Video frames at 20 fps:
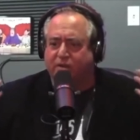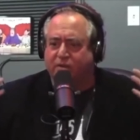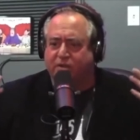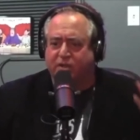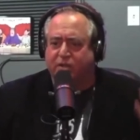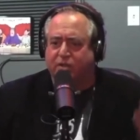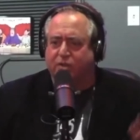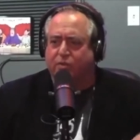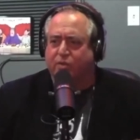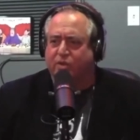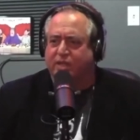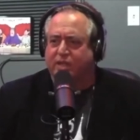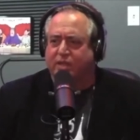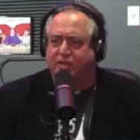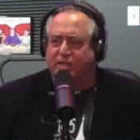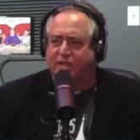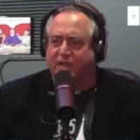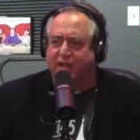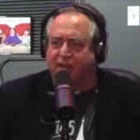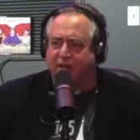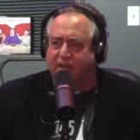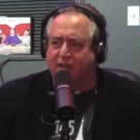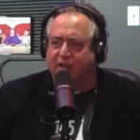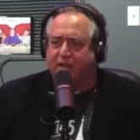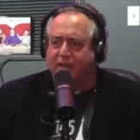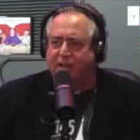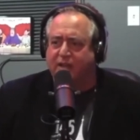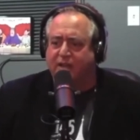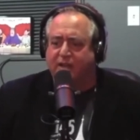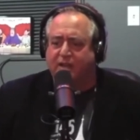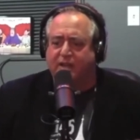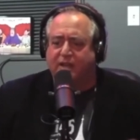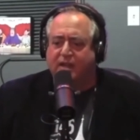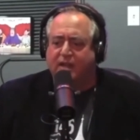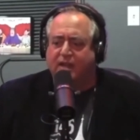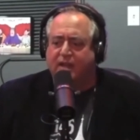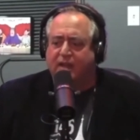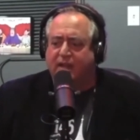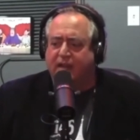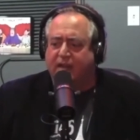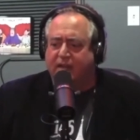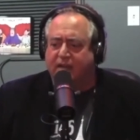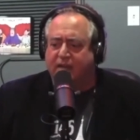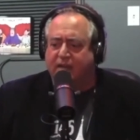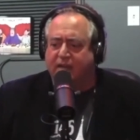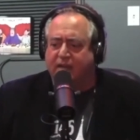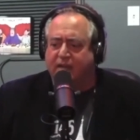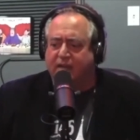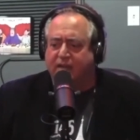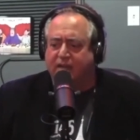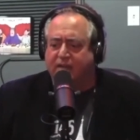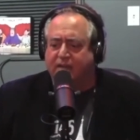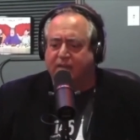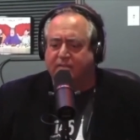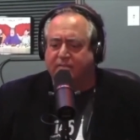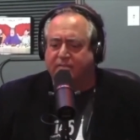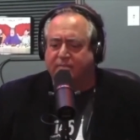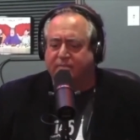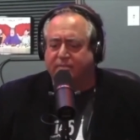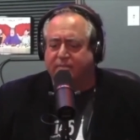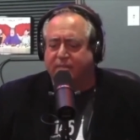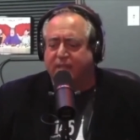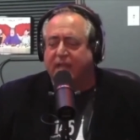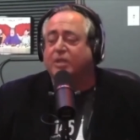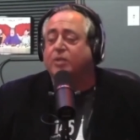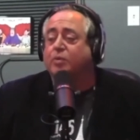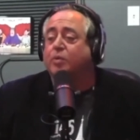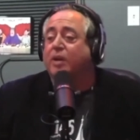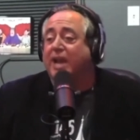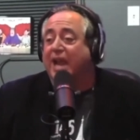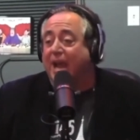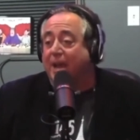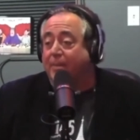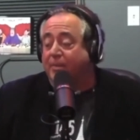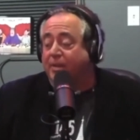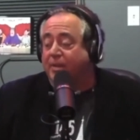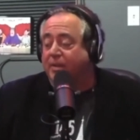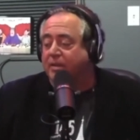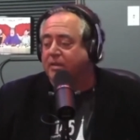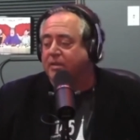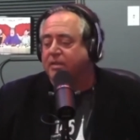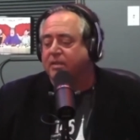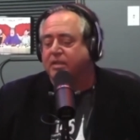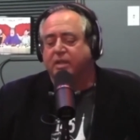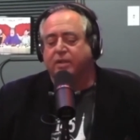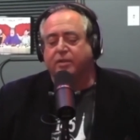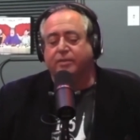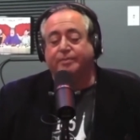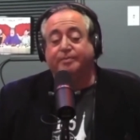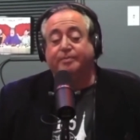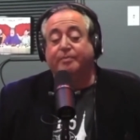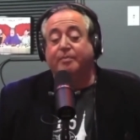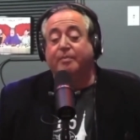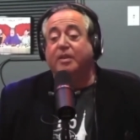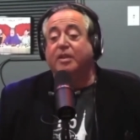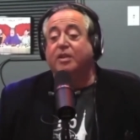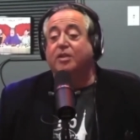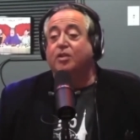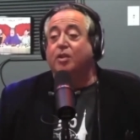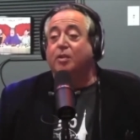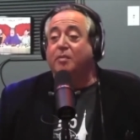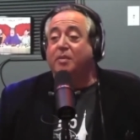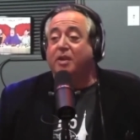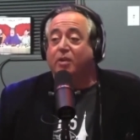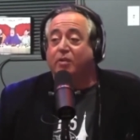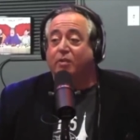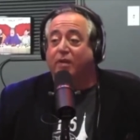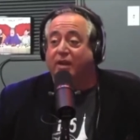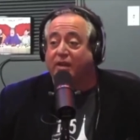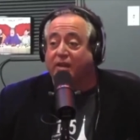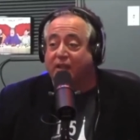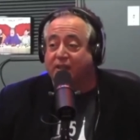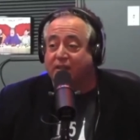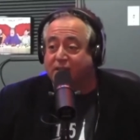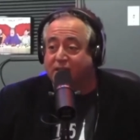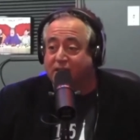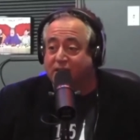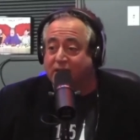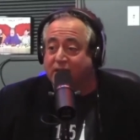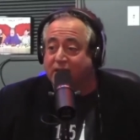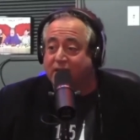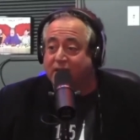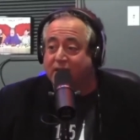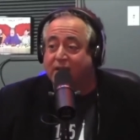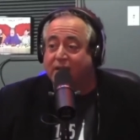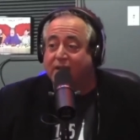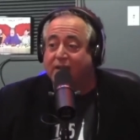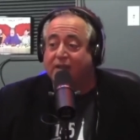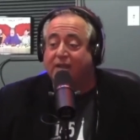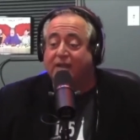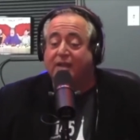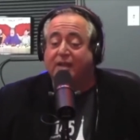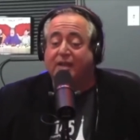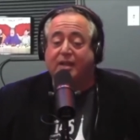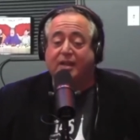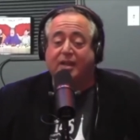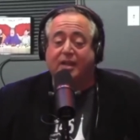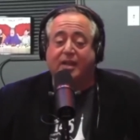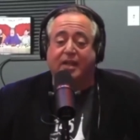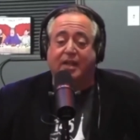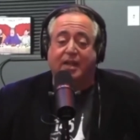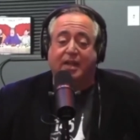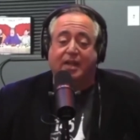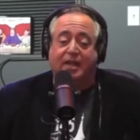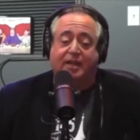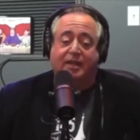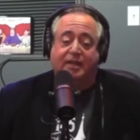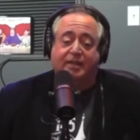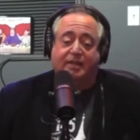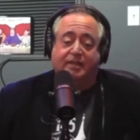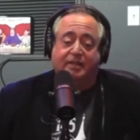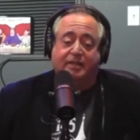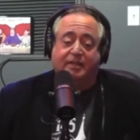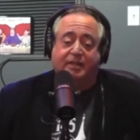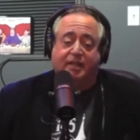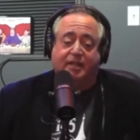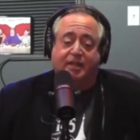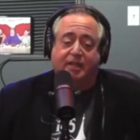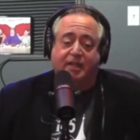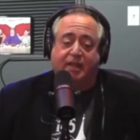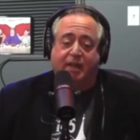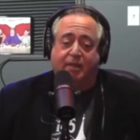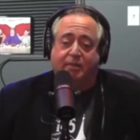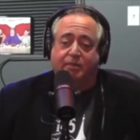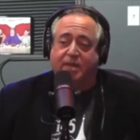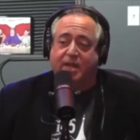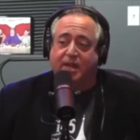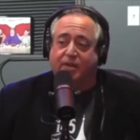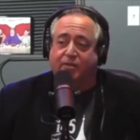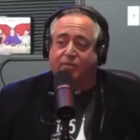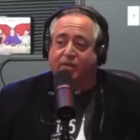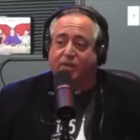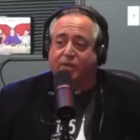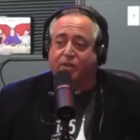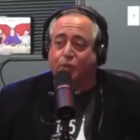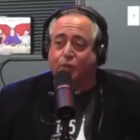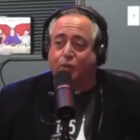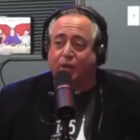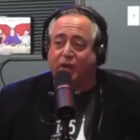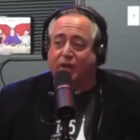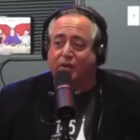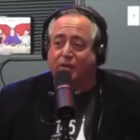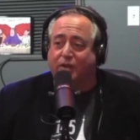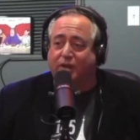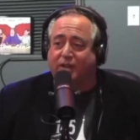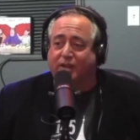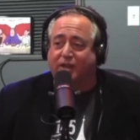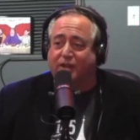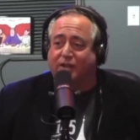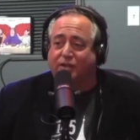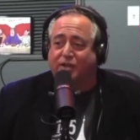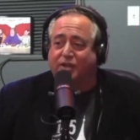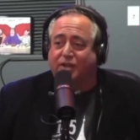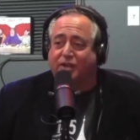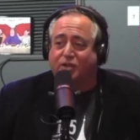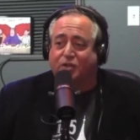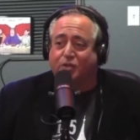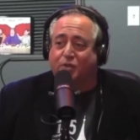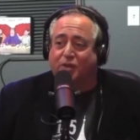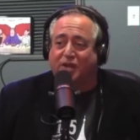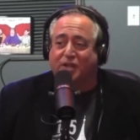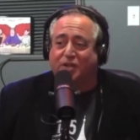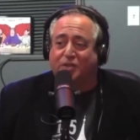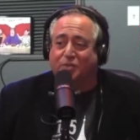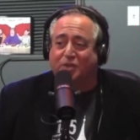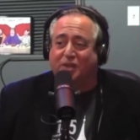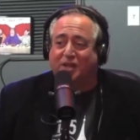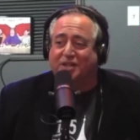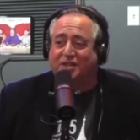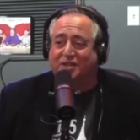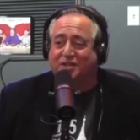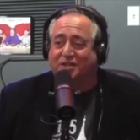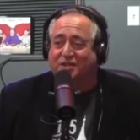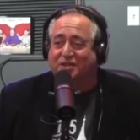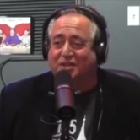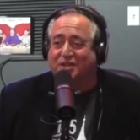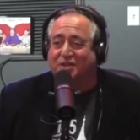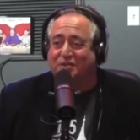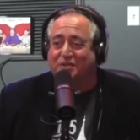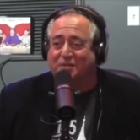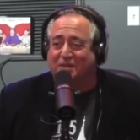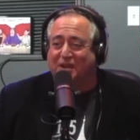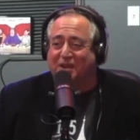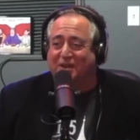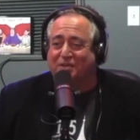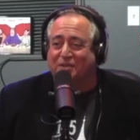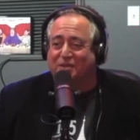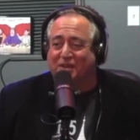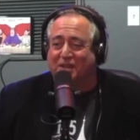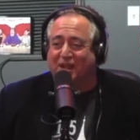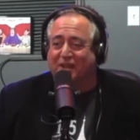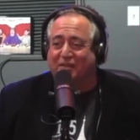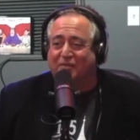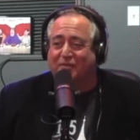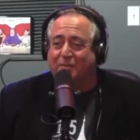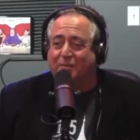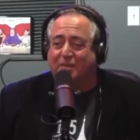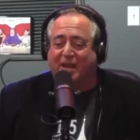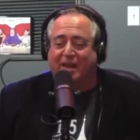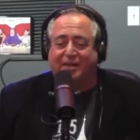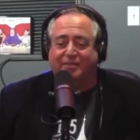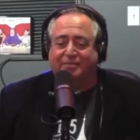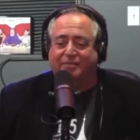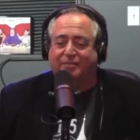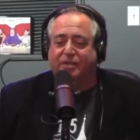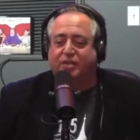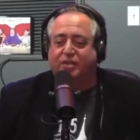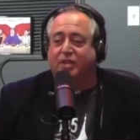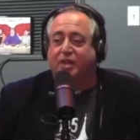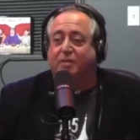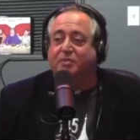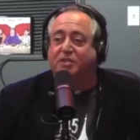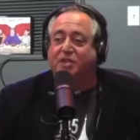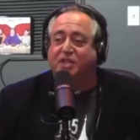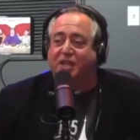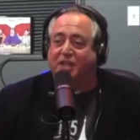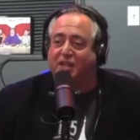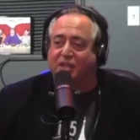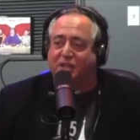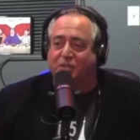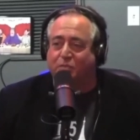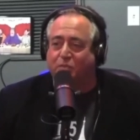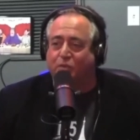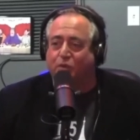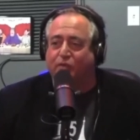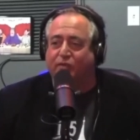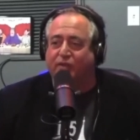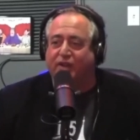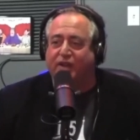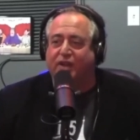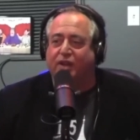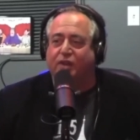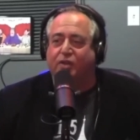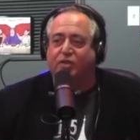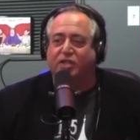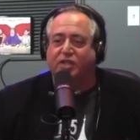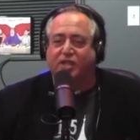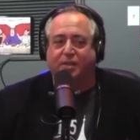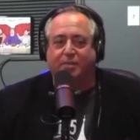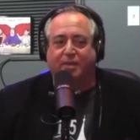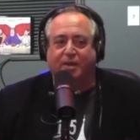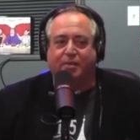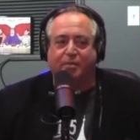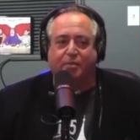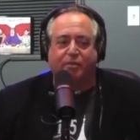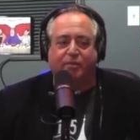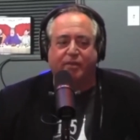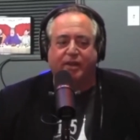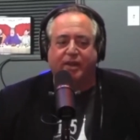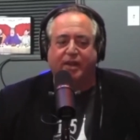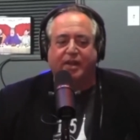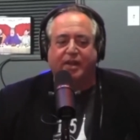or soul what they're saying. And and that's what happened. So taught me a great lesson. Uh, luckily, I was not a real tweeter. I think I only did 20 tweets so in my whole life about come see this movie, go see my movie.